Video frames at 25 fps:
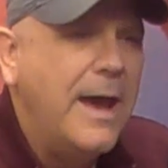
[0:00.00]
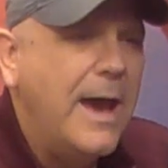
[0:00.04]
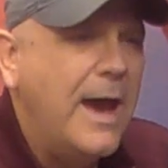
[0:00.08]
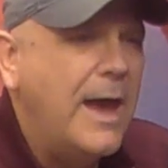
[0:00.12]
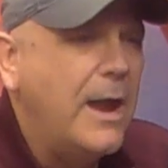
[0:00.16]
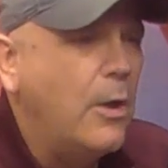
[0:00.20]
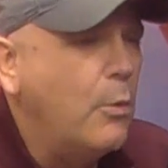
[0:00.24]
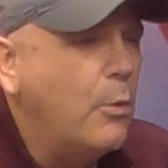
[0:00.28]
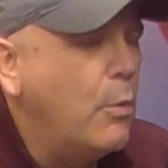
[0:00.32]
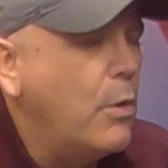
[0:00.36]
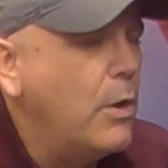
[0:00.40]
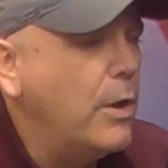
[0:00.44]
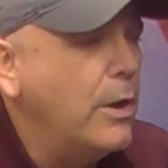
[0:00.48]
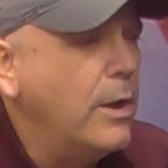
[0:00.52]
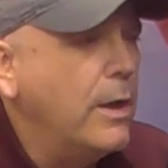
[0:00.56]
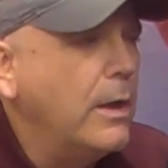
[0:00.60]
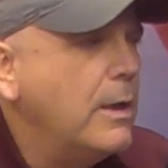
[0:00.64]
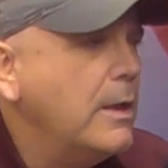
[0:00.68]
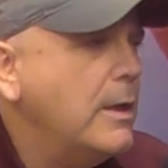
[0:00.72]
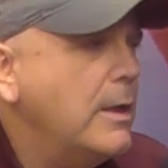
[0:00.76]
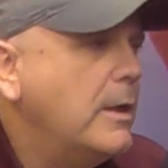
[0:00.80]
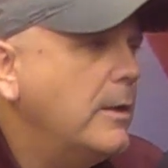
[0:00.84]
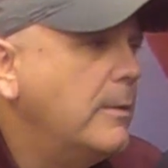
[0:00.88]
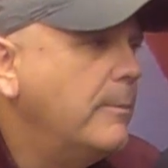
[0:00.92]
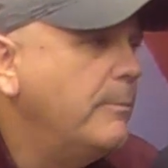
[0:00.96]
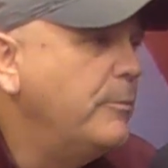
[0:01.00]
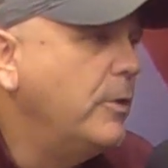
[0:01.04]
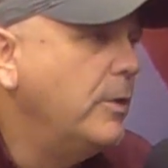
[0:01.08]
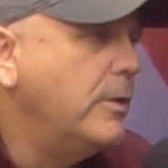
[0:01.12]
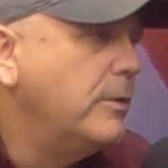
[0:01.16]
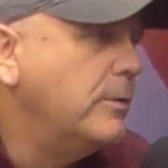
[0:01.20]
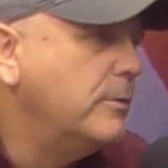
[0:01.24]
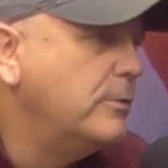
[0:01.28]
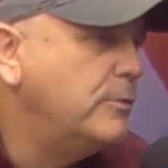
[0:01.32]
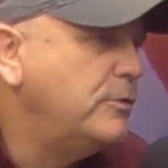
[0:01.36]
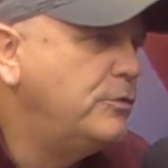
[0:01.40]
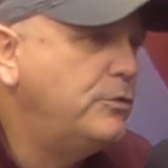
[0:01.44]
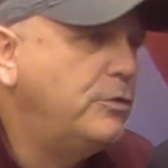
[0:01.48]
I don't want
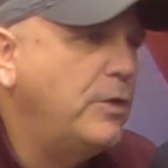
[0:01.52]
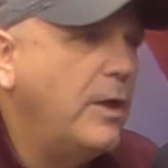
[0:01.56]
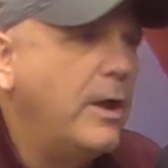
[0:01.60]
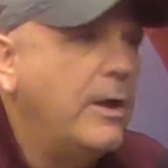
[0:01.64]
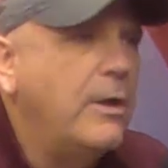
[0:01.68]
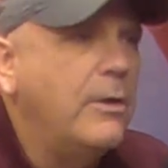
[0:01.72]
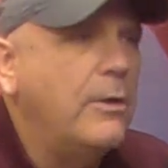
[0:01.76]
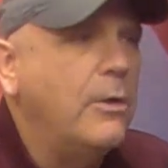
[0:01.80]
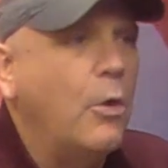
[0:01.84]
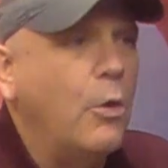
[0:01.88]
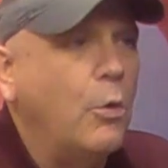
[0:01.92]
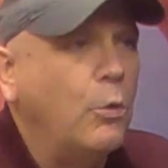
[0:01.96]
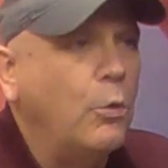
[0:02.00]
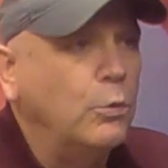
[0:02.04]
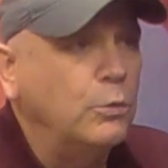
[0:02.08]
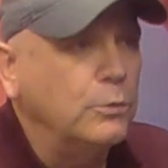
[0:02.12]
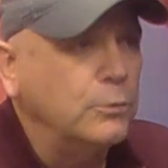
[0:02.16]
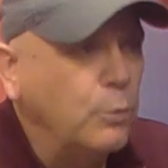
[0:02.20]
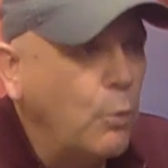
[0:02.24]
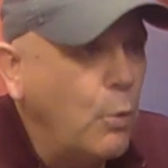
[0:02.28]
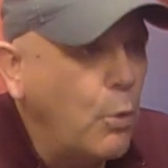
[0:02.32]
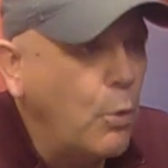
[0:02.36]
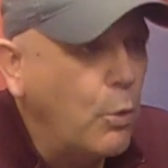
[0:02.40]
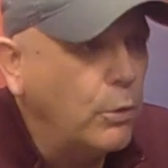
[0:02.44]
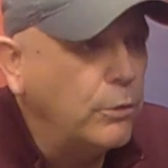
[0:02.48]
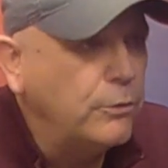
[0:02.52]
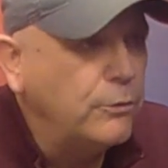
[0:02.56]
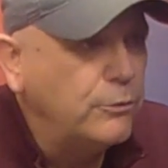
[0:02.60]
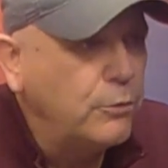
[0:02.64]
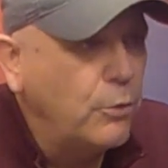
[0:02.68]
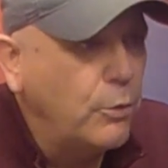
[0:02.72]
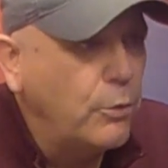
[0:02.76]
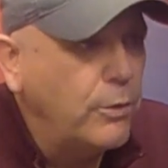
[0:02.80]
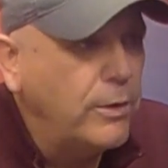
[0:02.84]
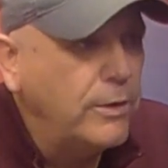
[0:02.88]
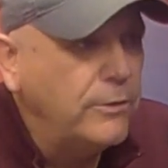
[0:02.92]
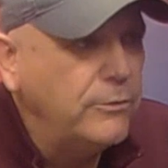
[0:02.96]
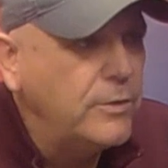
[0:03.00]
to uh, share old war
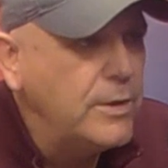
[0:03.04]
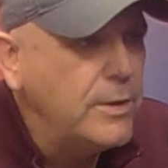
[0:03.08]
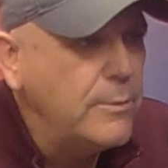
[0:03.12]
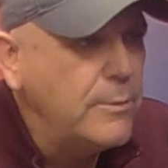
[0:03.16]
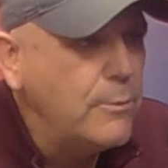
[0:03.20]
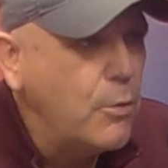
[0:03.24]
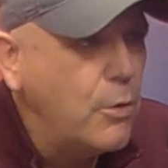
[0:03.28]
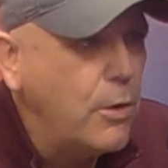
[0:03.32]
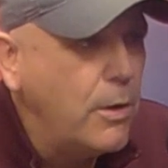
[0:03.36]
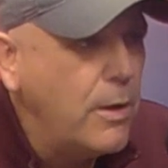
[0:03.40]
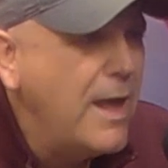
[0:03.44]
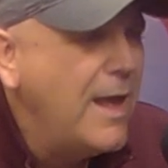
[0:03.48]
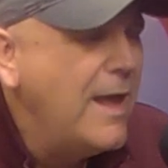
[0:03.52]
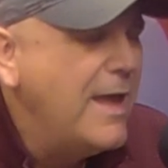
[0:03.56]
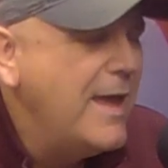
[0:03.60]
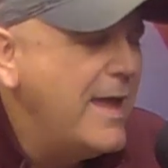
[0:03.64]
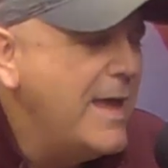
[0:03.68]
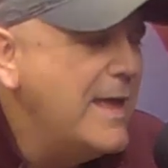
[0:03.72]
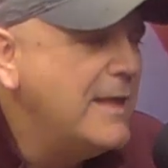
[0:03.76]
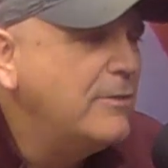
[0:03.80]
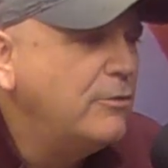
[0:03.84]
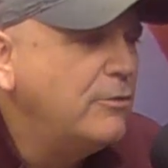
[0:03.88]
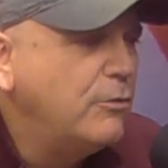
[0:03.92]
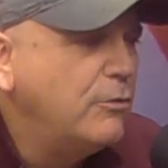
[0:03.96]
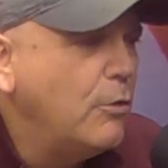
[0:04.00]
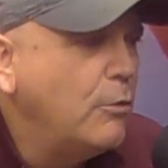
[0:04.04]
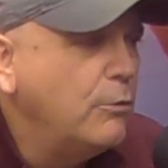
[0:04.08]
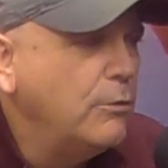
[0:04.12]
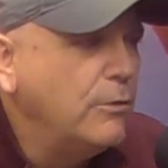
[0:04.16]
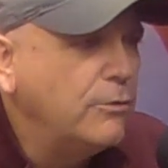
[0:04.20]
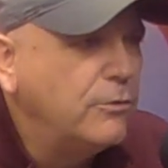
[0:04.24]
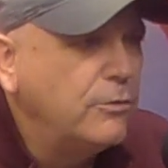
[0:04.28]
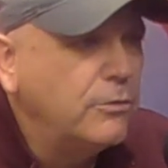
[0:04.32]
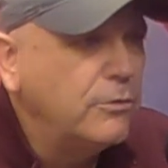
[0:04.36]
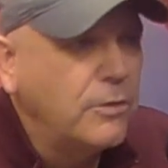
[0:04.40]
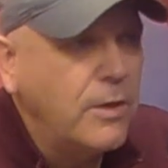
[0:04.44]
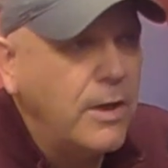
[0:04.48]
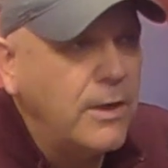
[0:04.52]
stories anymore. It's so
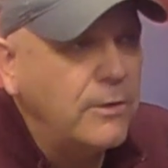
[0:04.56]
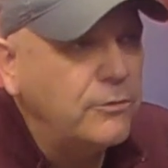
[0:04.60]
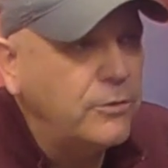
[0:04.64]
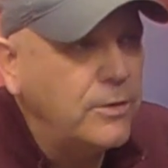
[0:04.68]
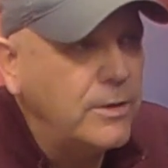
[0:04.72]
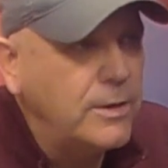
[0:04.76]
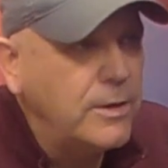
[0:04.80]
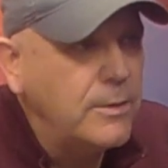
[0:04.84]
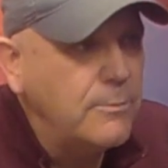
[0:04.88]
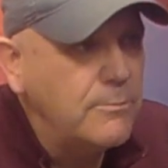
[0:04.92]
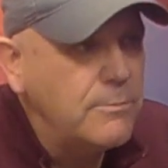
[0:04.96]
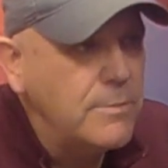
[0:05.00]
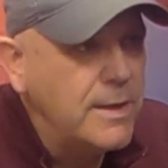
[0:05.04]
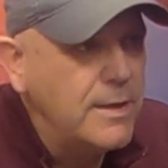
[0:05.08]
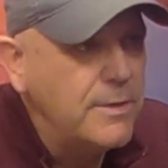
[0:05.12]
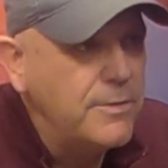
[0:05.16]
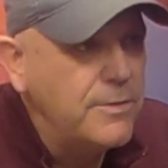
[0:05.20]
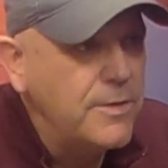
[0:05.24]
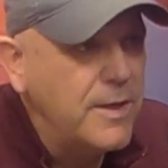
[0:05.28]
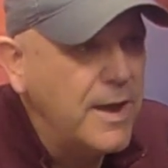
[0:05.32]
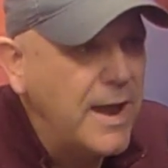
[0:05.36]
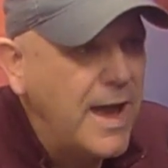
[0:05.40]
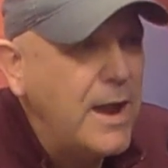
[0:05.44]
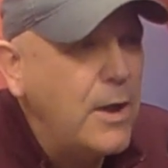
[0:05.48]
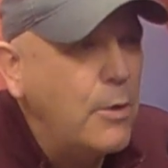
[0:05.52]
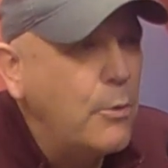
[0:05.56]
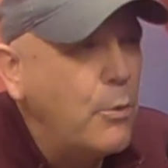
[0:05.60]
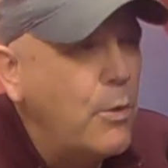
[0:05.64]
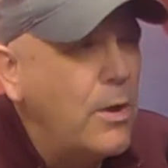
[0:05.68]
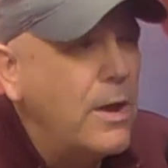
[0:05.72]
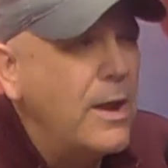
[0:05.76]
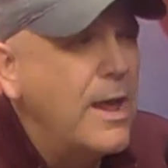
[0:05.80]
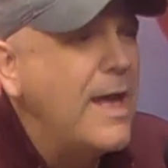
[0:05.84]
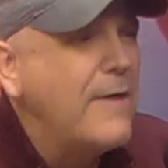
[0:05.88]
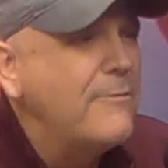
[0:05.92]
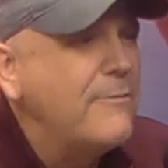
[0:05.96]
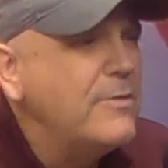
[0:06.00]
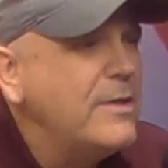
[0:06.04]
disgusting to me that I don't
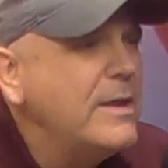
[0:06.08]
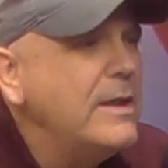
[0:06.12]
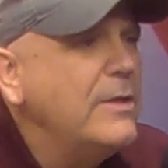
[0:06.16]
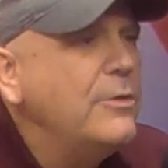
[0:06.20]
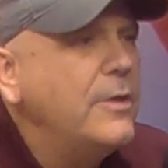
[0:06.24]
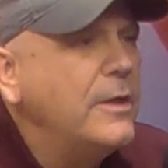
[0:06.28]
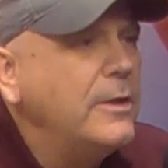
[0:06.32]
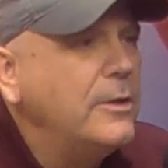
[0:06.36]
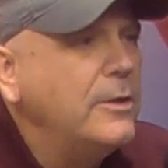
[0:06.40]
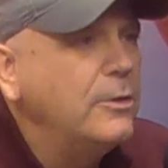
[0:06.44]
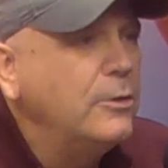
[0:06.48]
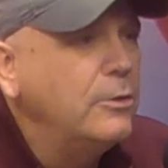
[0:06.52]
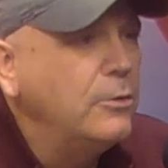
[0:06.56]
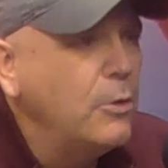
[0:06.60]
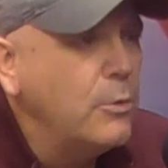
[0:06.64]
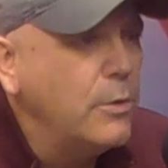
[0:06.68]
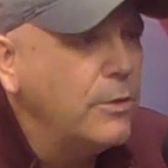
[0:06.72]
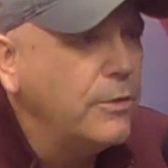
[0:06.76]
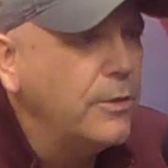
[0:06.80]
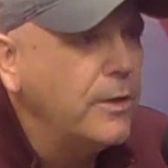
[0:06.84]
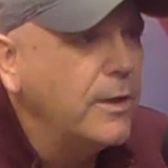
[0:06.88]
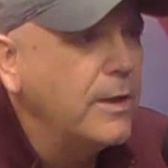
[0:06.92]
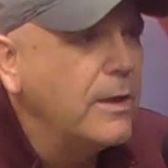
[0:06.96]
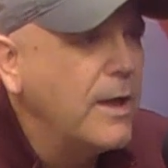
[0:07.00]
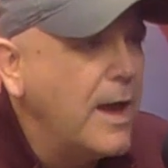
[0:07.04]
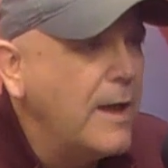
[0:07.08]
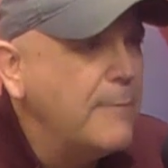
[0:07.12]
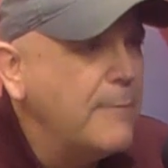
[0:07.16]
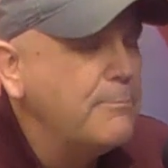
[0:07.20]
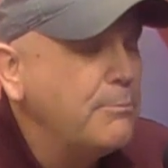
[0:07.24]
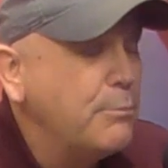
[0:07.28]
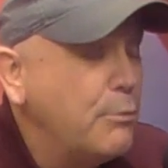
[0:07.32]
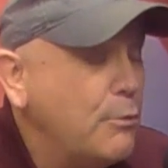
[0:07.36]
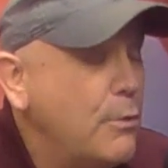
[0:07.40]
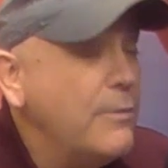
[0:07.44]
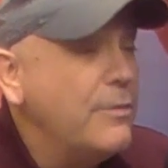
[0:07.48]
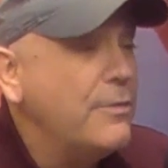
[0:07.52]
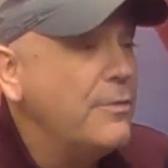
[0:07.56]
want to have anything to do with it.
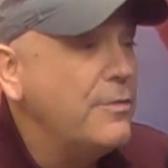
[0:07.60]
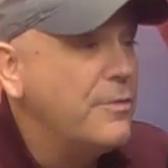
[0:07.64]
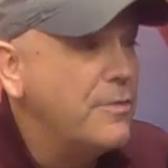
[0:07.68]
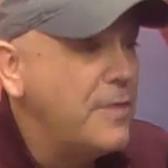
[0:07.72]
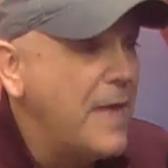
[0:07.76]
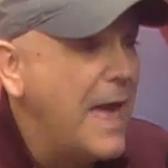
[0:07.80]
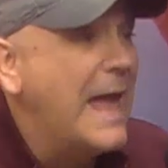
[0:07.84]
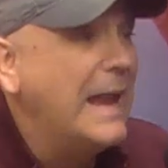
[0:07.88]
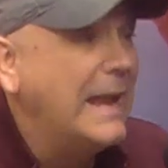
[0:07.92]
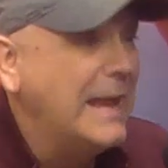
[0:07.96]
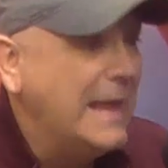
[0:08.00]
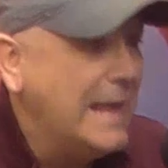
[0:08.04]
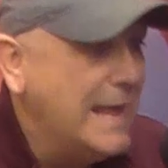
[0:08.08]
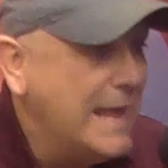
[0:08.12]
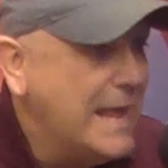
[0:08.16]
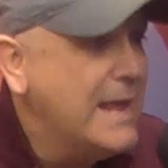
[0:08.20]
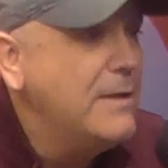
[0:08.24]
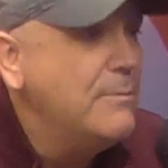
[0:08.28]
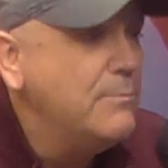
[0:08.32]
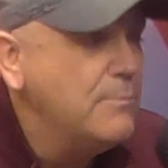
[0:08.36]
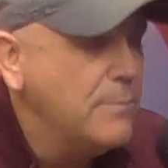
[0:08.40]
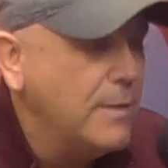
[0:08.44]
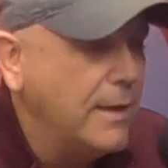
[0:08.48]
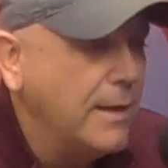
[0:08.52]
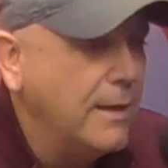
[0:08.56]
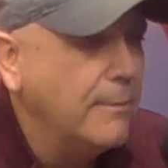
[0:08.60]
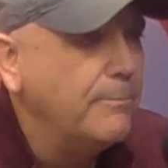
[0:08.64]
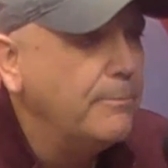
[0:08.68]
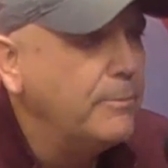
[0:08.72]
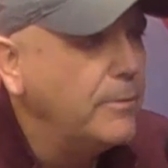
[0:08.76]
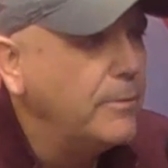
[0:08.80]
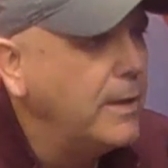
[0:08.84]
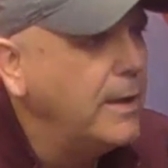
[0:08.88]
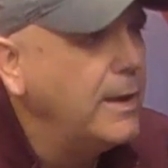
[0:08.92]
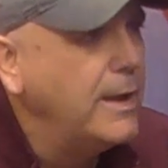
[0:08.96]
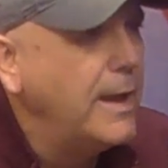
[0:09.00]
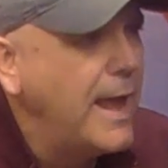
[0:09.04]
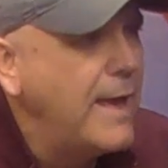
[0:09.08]
God put that in me
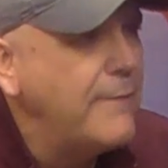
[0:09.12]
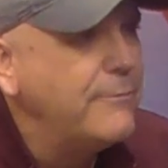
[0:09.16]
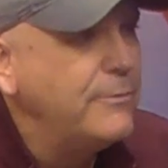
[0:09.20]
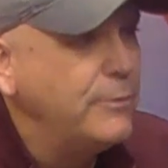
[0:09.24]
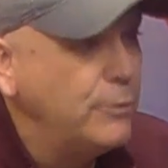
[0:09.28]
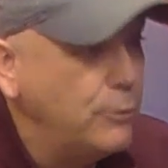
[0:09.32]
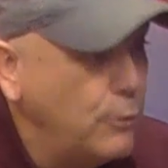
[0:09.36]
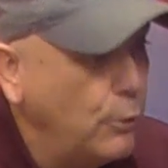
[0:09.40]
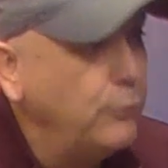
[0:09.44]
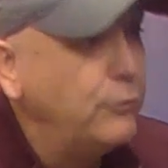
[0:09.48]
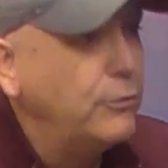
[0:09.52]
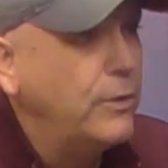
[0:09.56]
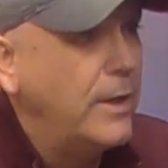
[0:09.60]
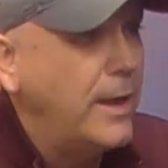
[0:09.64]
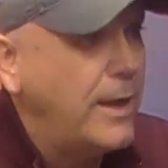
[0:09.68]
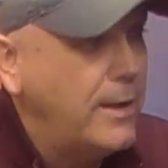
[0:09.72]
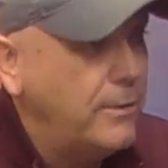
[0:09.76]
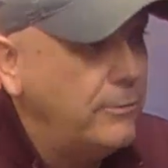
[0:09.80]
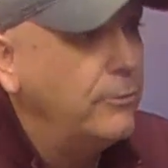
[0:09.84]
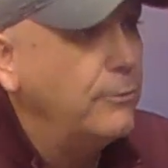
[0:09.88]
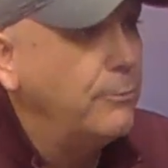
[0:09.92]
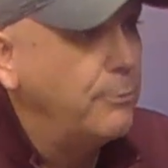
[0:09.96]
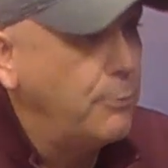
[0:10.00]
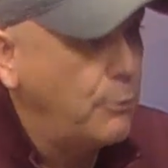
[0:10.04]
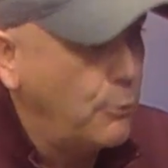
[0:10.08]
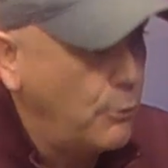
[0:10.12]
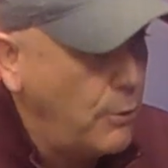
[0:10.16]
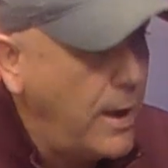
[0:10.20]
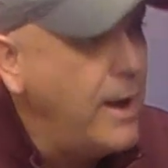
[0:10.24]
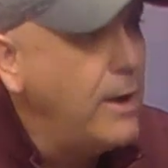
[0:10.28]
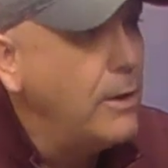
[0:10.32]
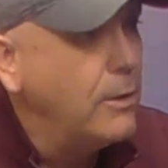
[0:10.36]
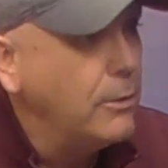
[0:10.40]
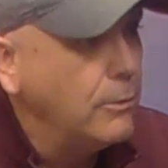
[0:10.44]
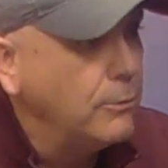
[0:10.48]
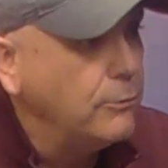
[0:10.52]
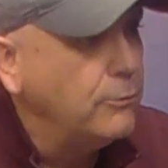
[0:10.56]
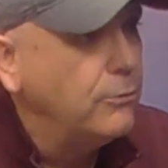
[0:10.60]
and hmm. having those kinds of
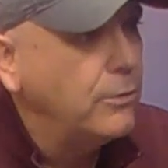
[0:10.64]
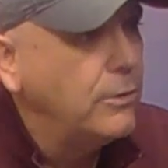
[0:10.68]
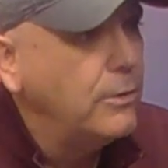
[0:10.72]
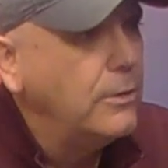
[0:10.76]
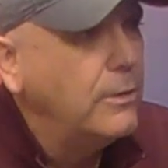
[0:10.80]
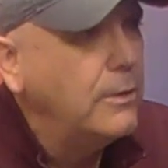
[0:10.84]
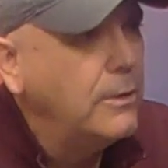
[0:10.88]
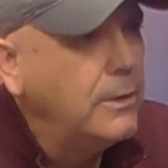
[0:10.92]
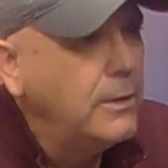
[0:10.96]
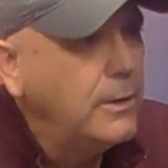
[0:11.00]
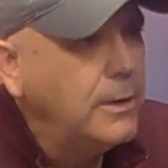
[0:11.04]
prayers